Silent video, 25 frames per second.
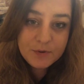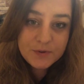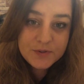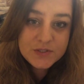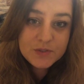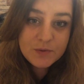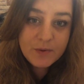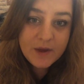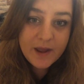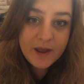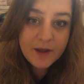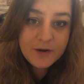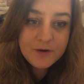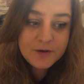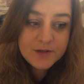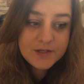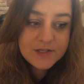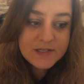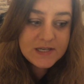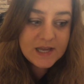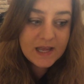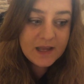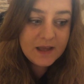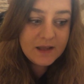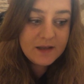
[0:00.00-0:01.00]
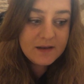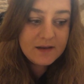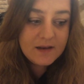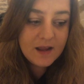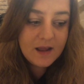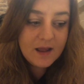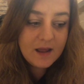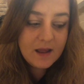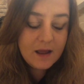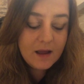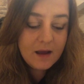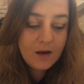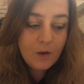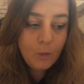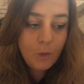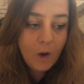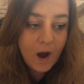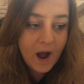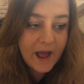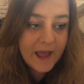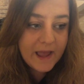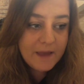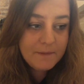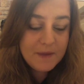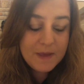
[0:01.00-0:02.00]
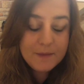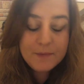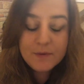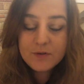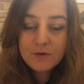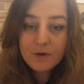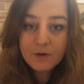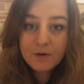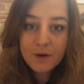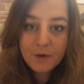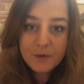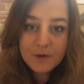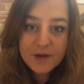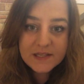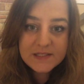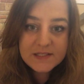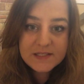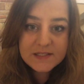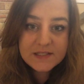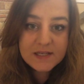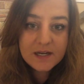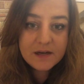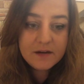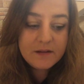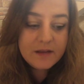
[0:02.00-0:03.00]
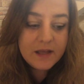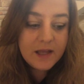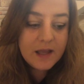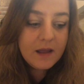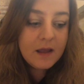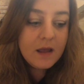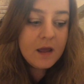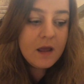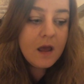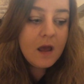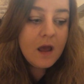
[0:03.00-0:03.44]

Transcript: so I understand why people don't go necessarily,